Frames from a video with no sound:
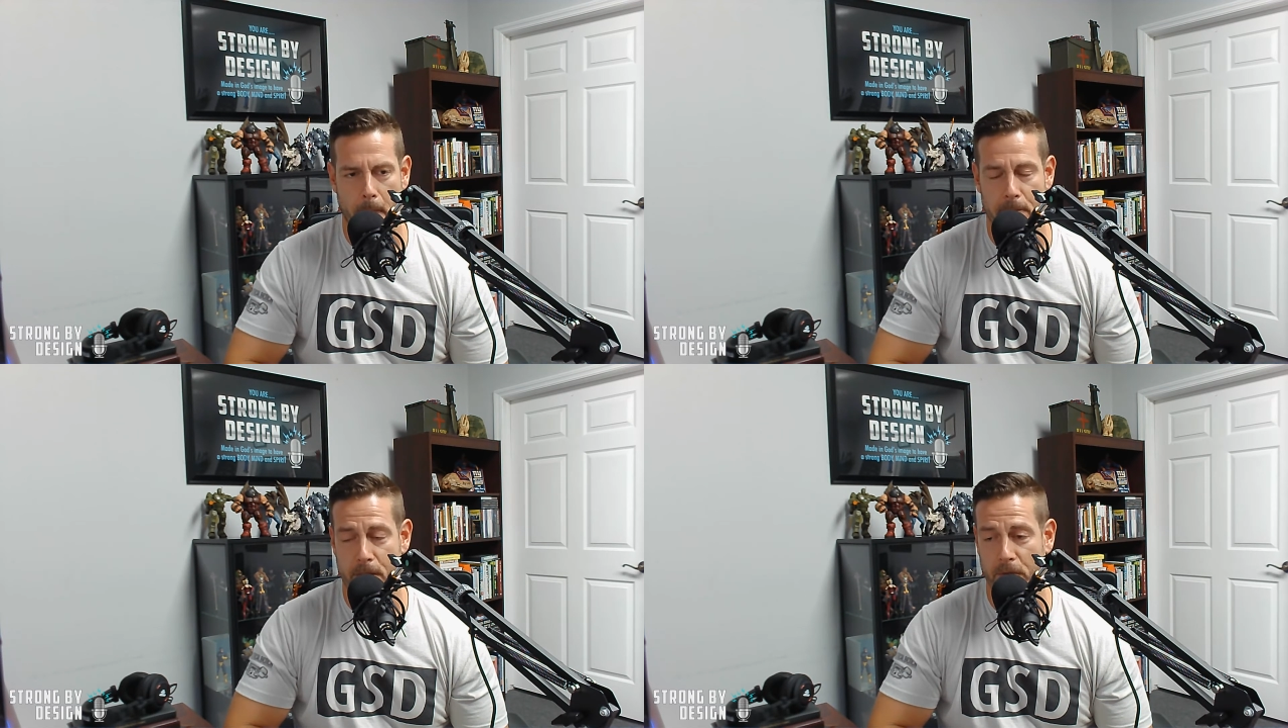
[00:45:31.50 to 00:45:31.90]

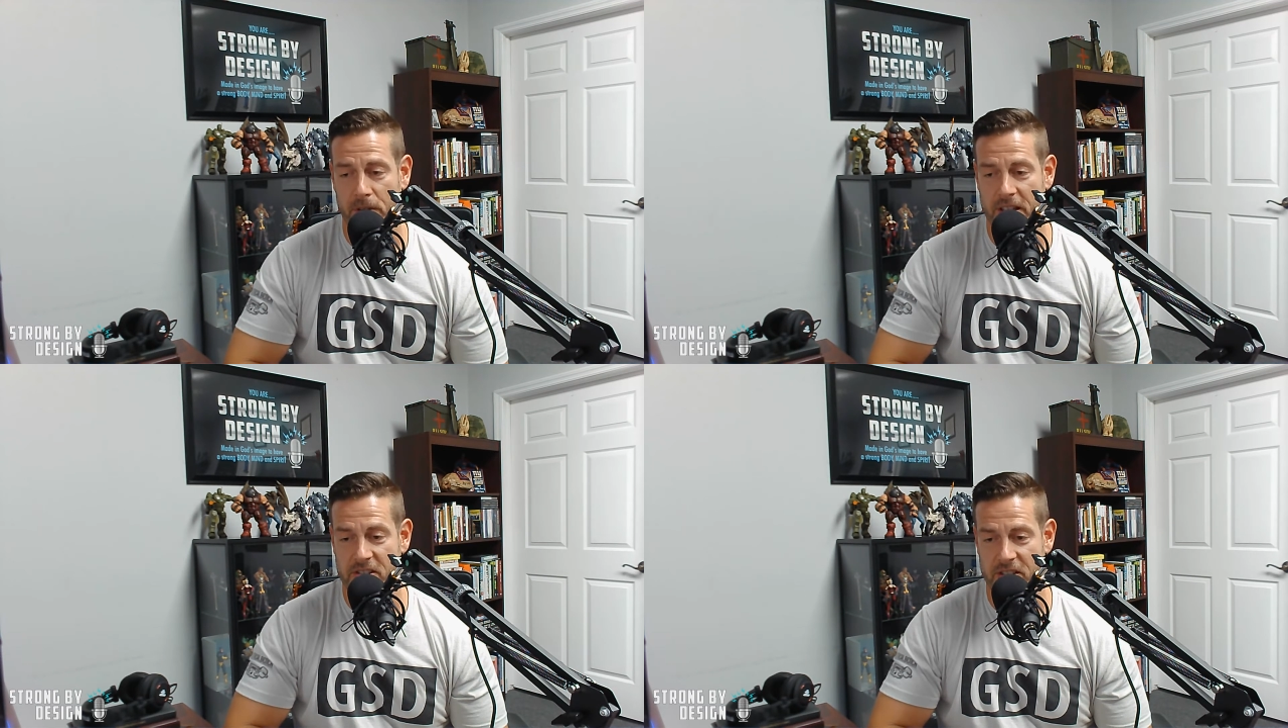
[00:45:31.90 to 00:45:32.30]
people
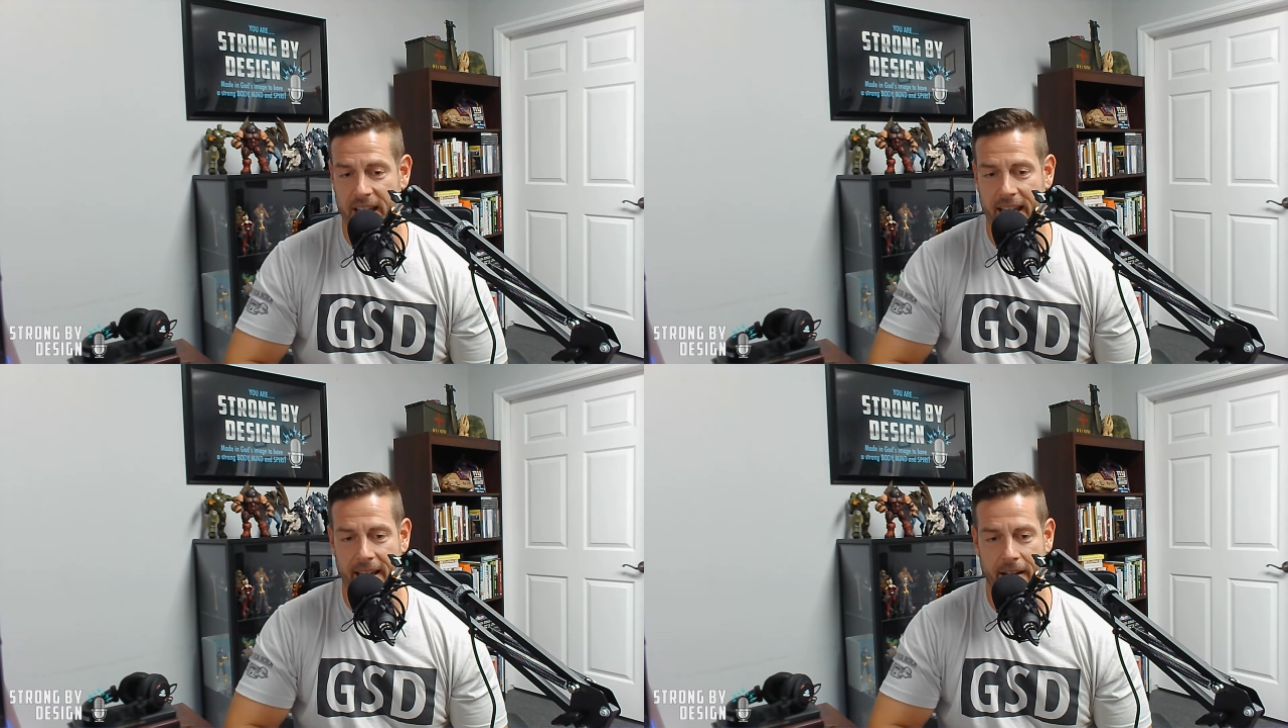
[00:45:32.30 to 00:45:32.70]

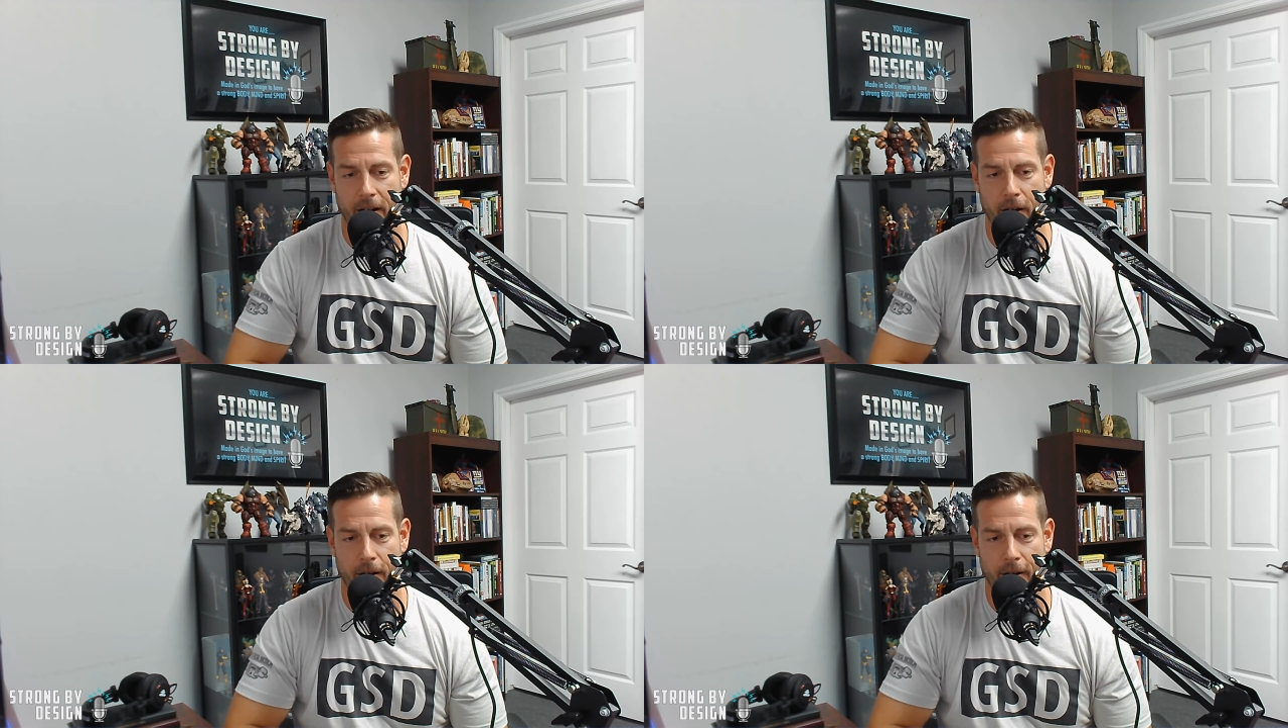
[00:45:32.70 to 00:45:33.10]
listening
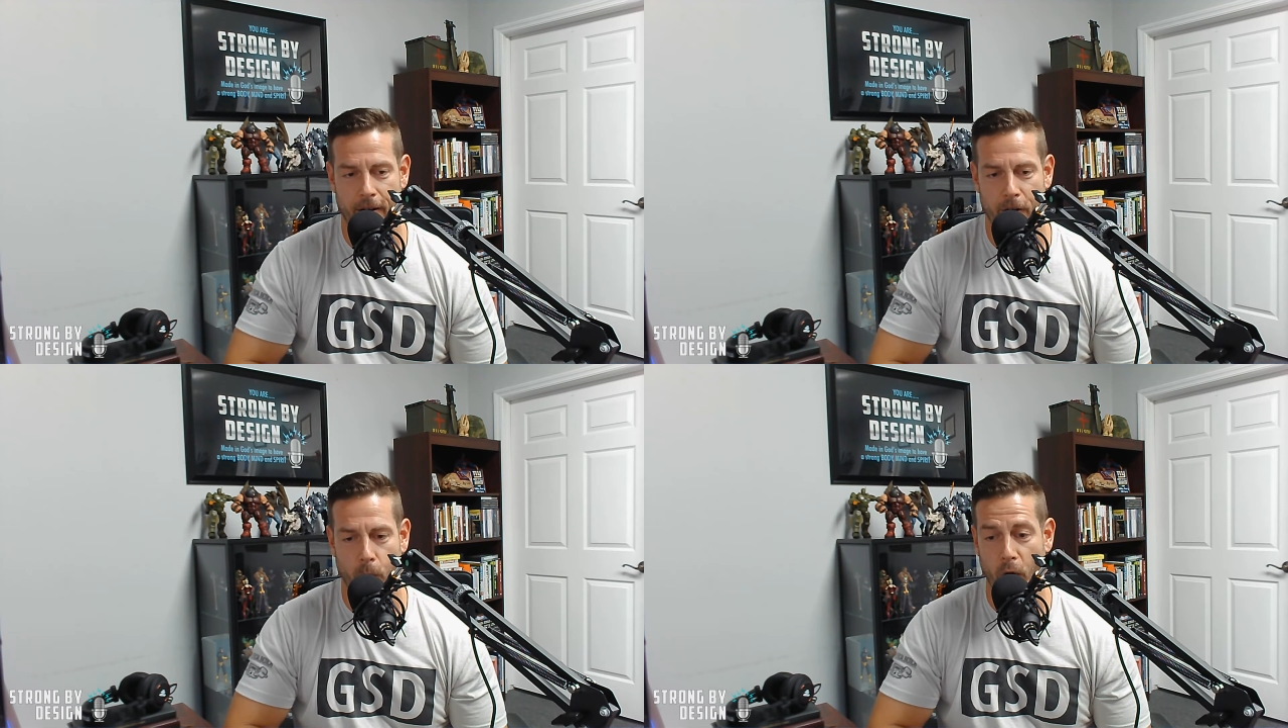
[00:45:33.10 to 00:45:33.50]

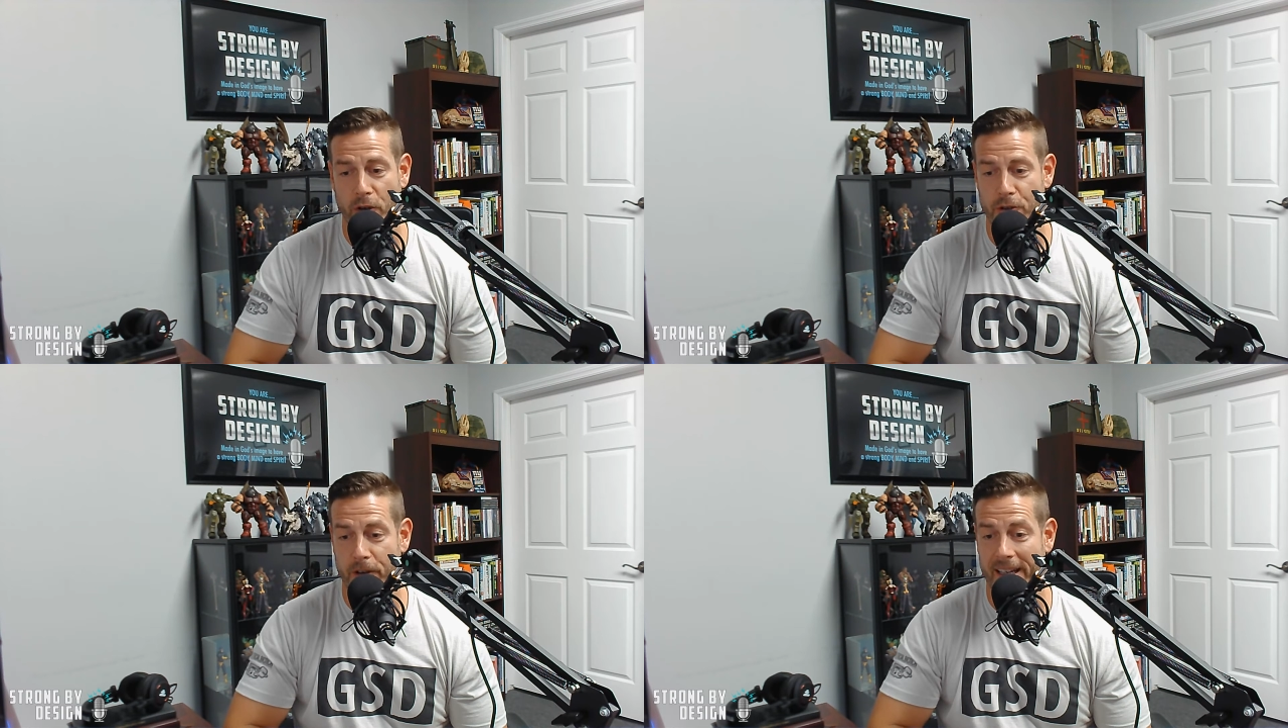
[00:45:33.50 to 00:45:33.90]
are
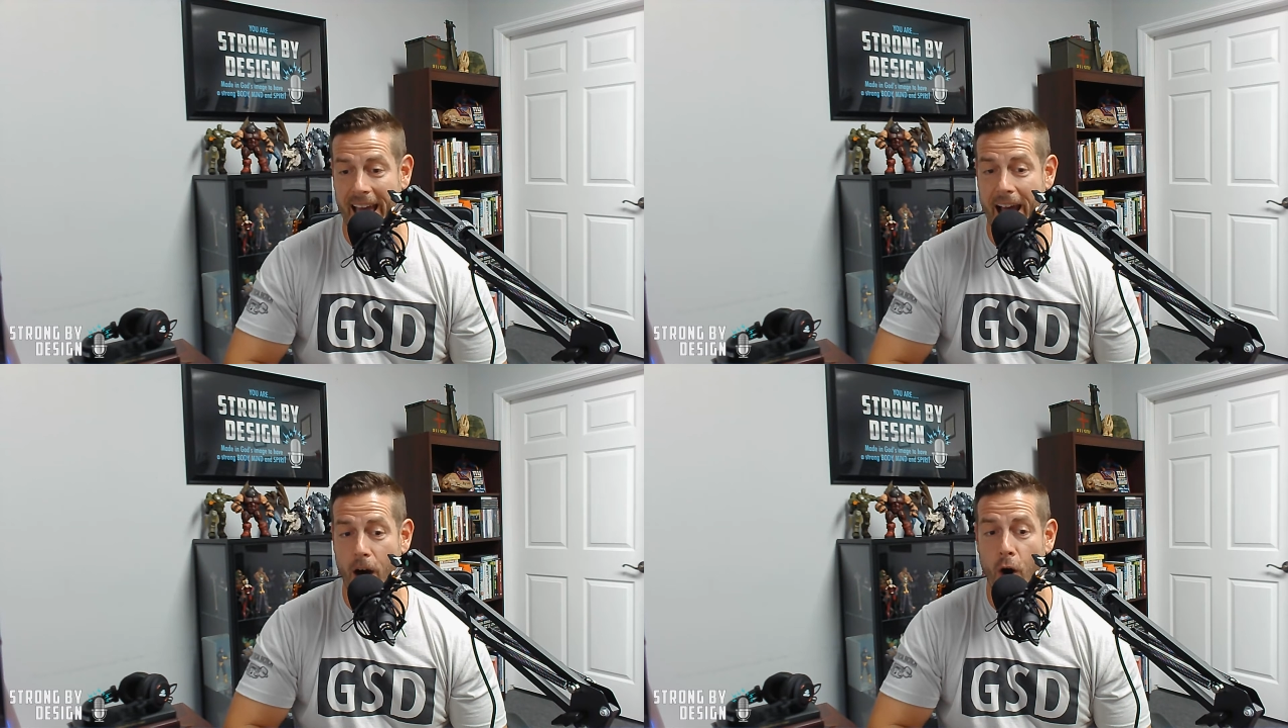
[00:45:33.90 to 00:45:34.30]
wondering
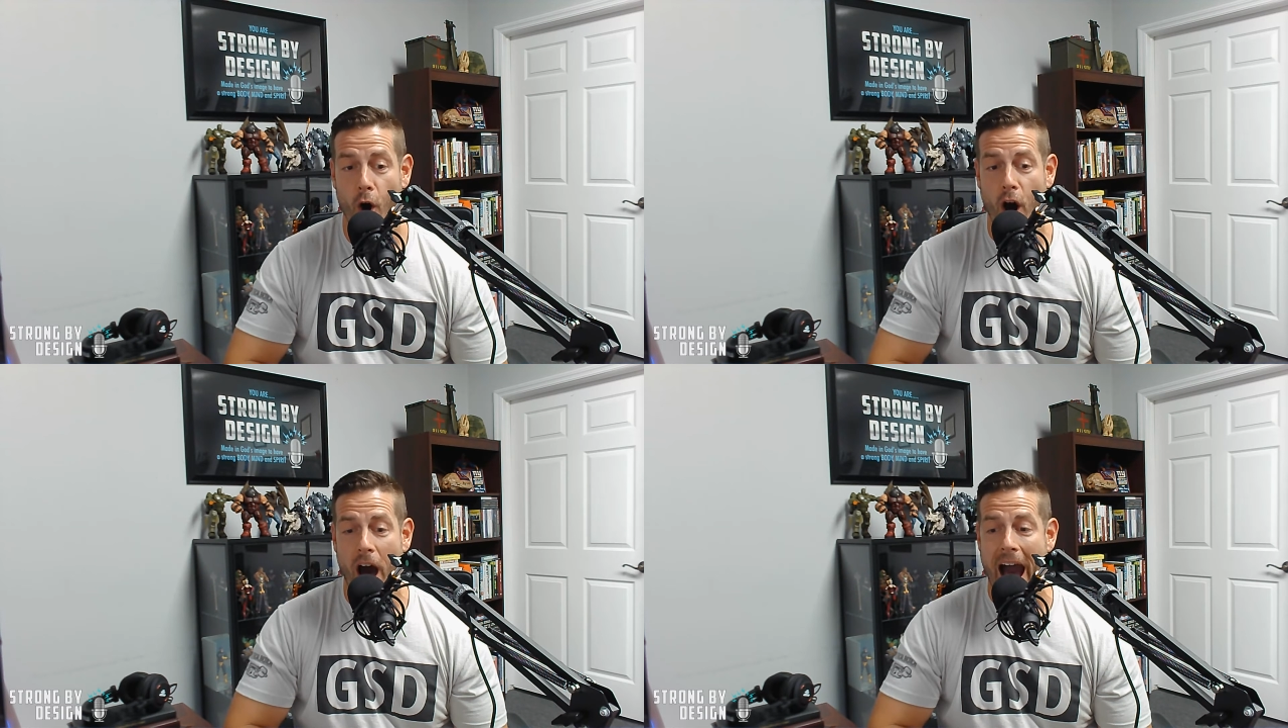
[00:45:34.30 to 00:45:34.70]

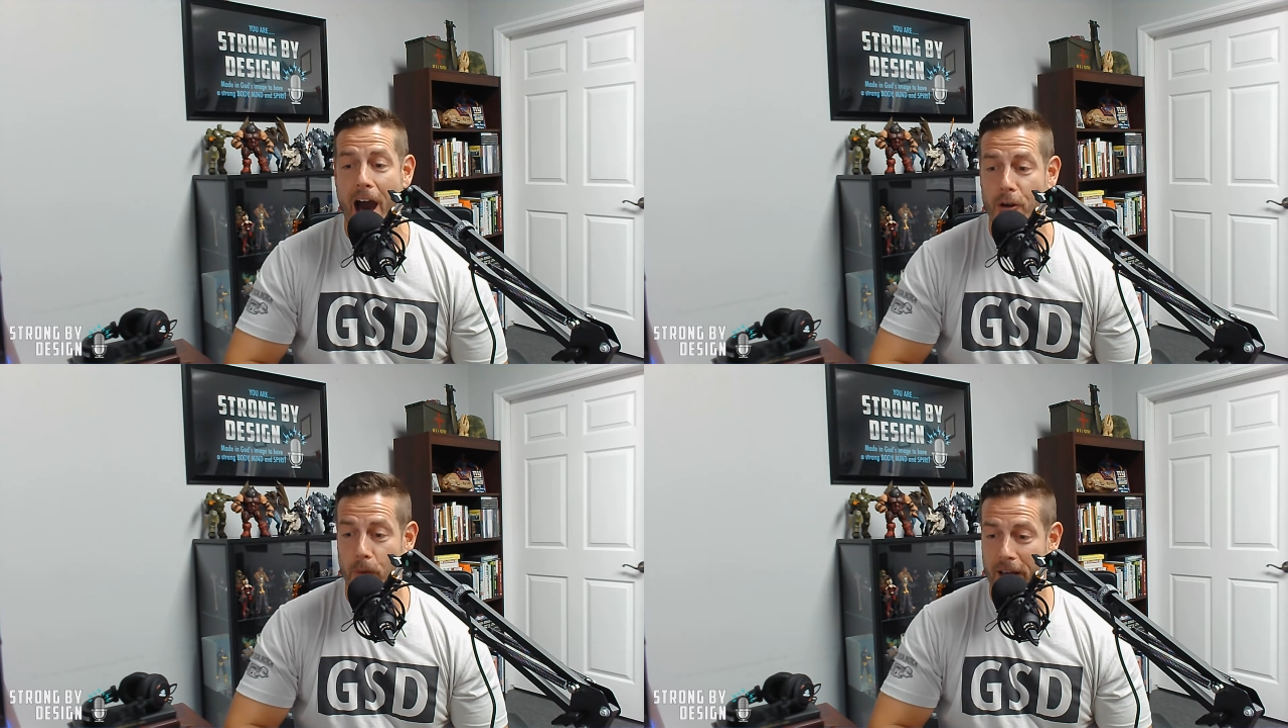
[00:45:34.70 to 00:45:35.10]
now
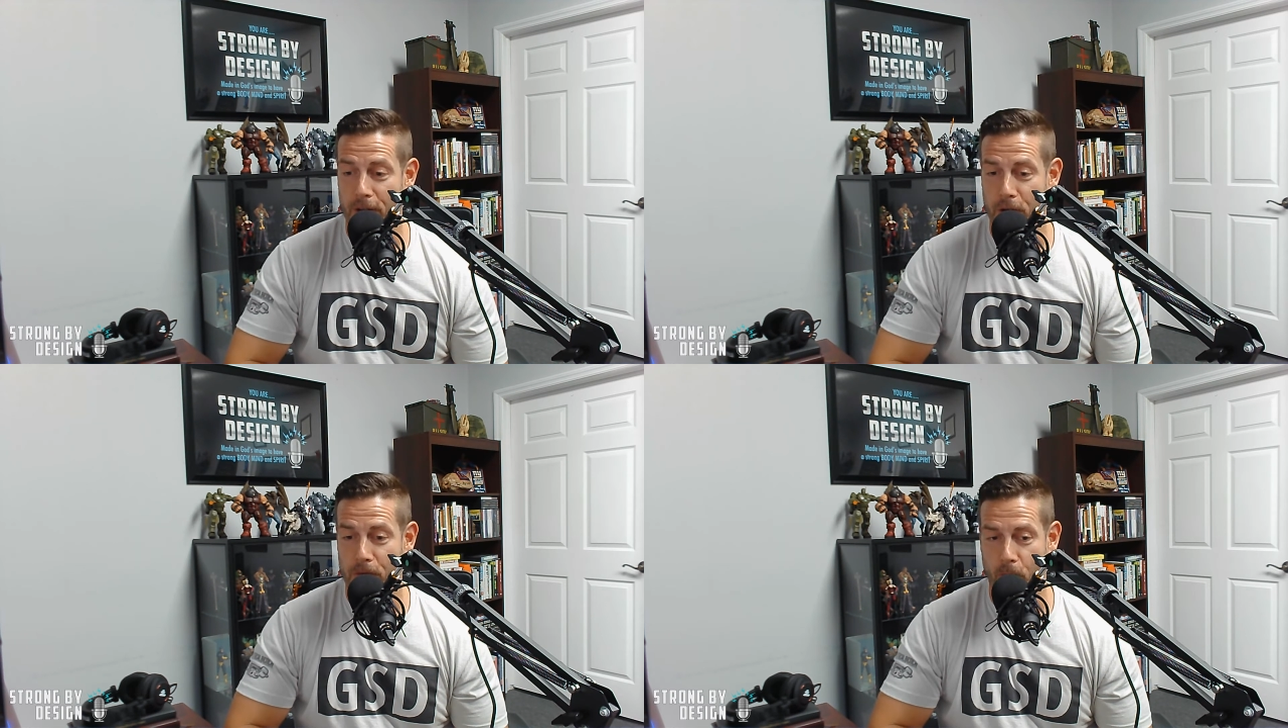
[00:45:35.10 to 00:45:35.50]
how do I
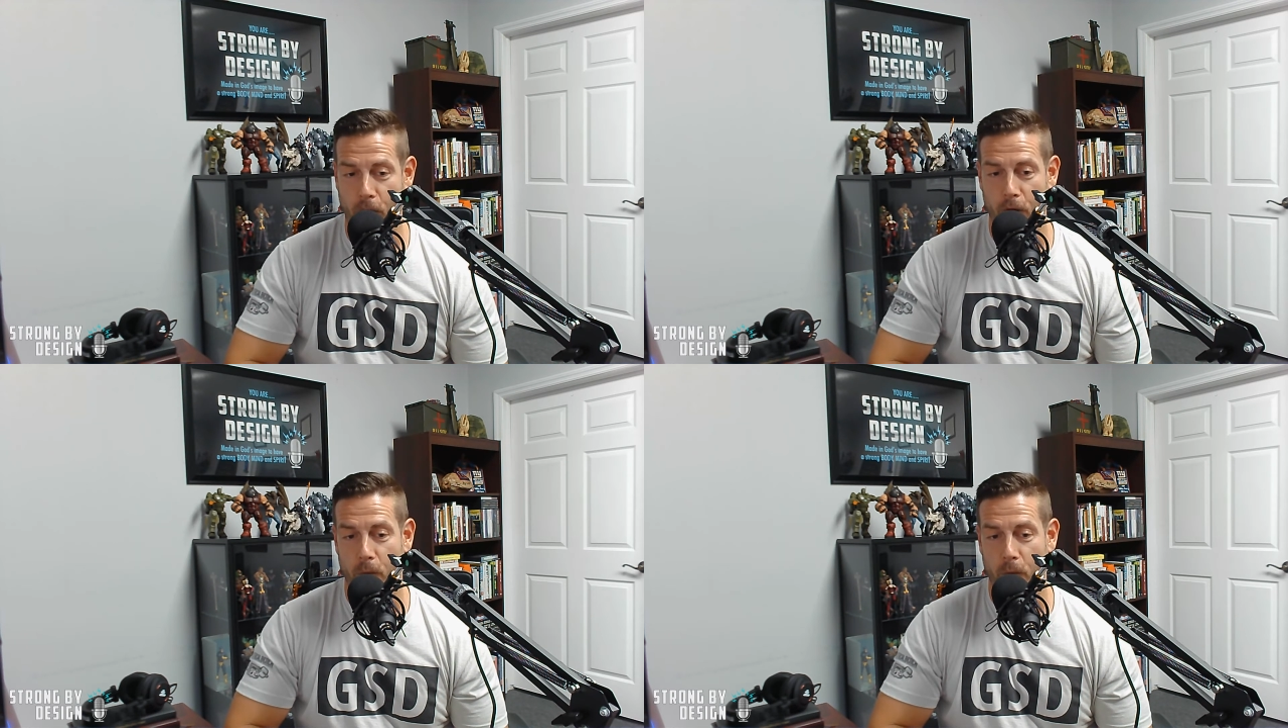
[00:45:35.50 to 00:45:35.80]
learn more?